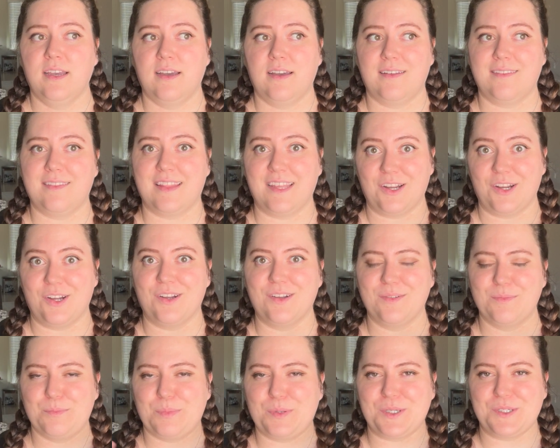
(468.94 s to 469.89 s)

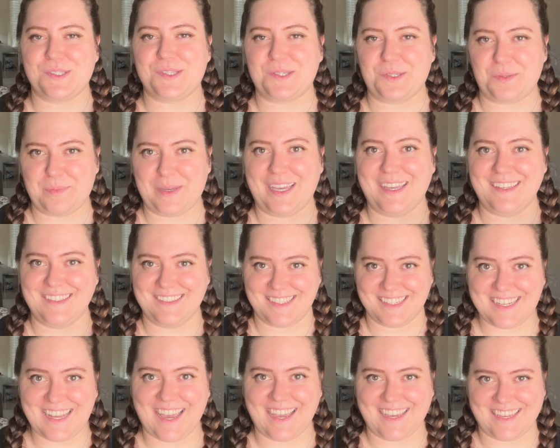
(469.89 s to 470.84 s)
their personal pet is
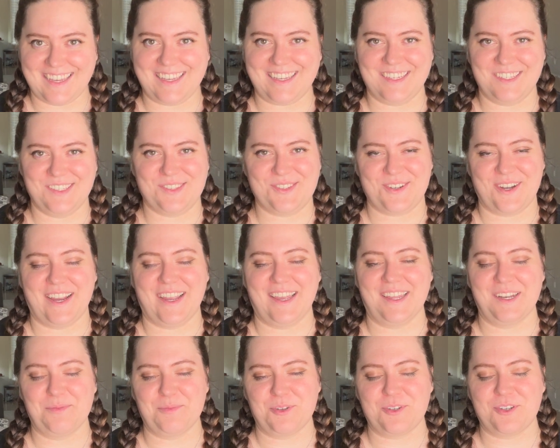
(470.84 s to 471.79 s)
attacking a stray
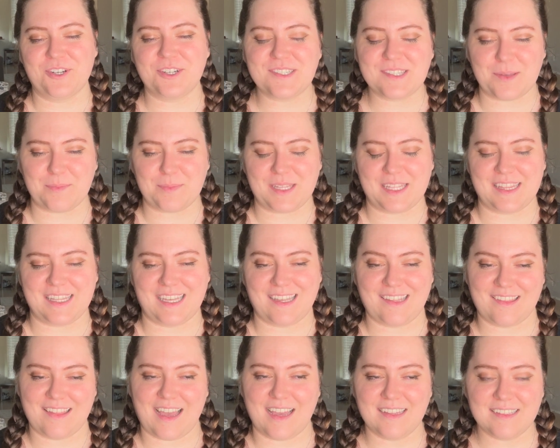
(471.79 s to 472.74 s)
animal or something like
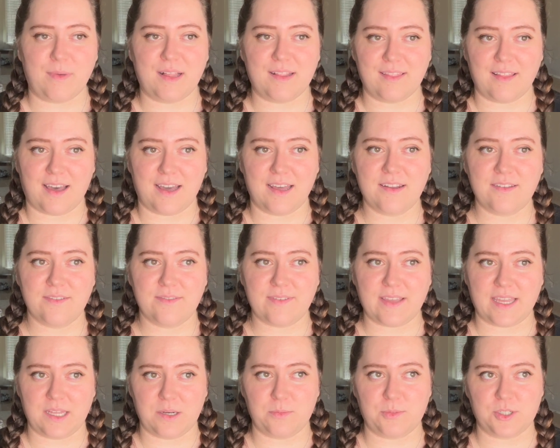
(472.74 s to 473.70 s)
that. A lot of
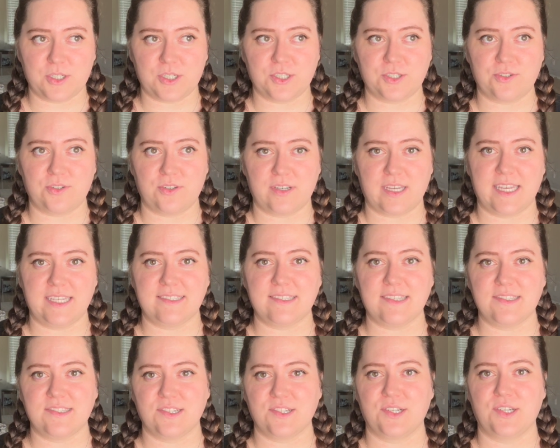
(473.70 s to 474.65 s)
animal control
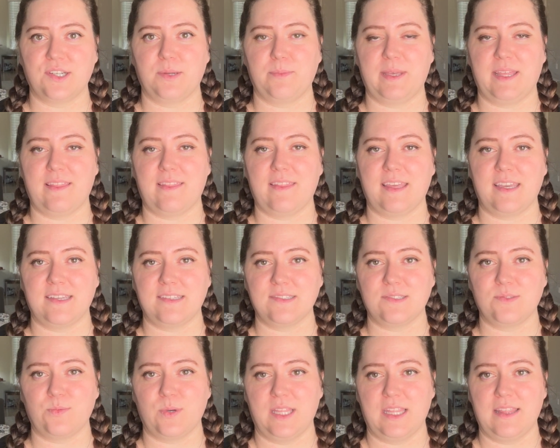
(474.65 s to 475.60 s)
cases are going to be
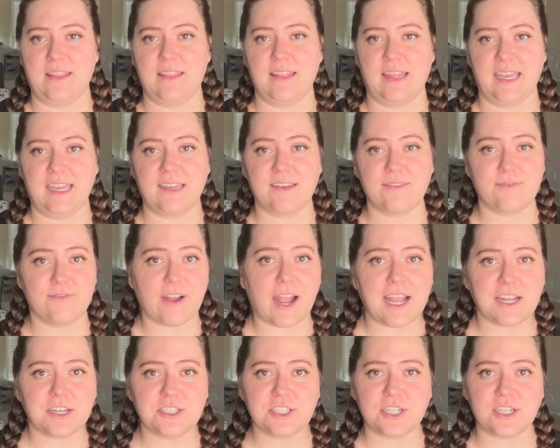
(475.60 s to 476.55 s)
things with like
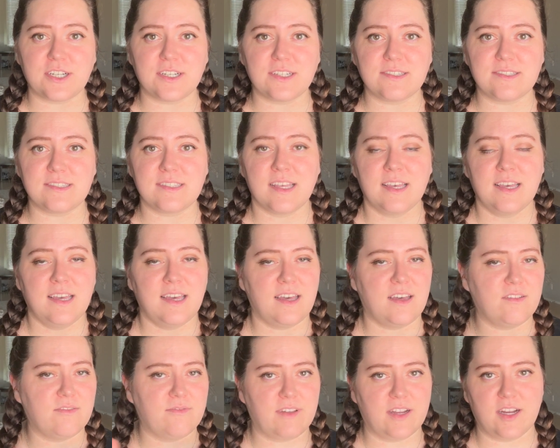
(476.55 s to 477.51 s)
fractures
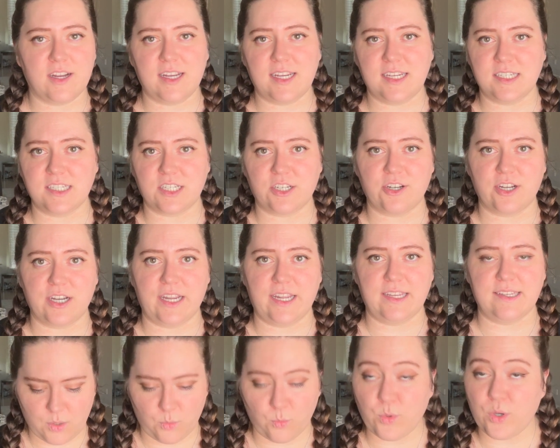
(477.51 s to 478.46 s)
of varying
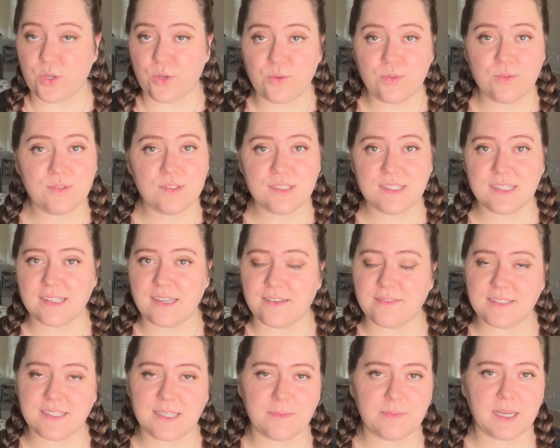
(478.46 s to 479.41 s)
degrees, wounds
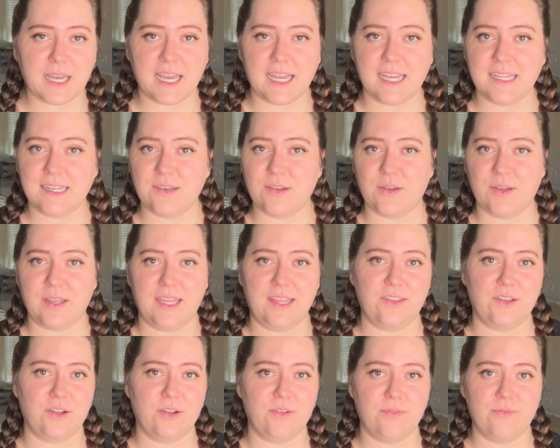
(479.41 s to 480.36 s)
of some kind,
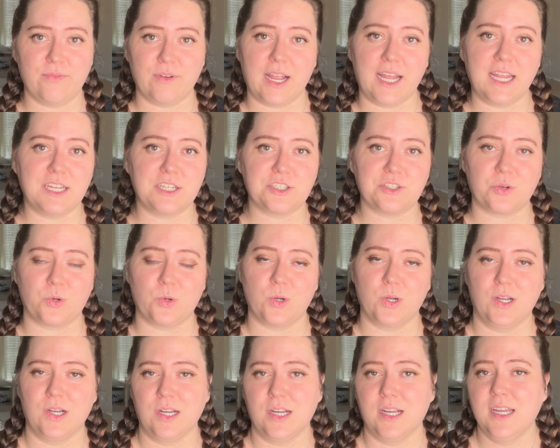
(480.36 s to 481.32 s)
either fresh
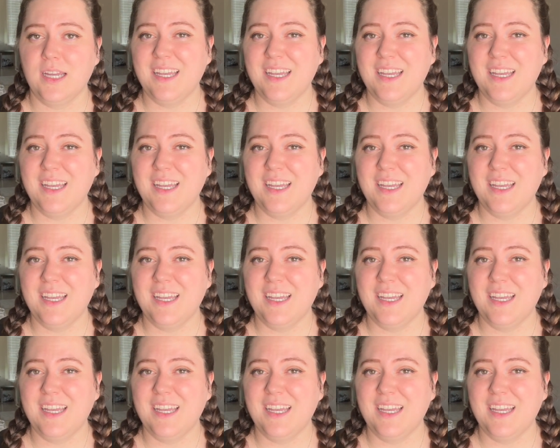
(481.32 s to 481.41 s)
or